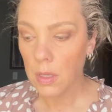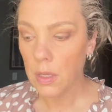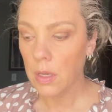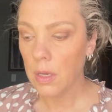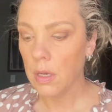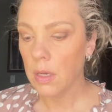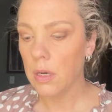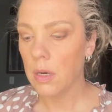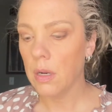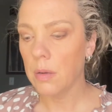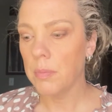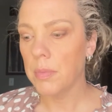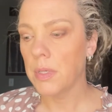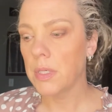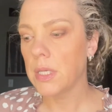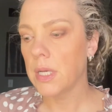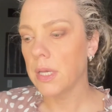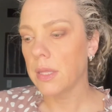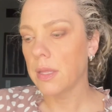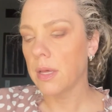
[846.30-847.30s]
And I'm going to
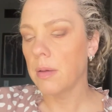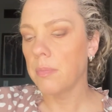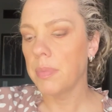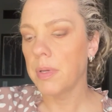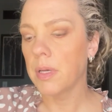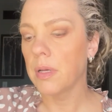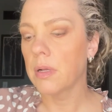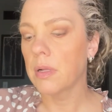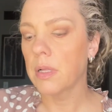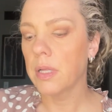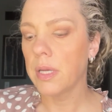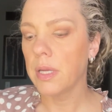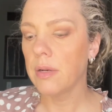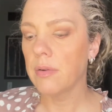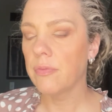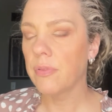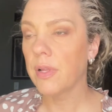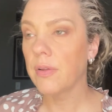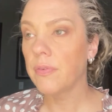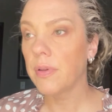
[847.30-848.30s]
take that big clean
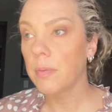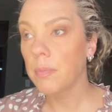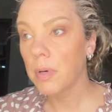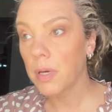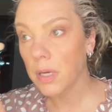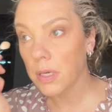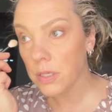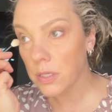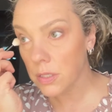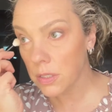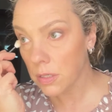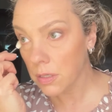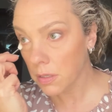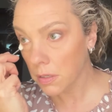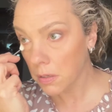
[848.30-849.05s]
fluffy brush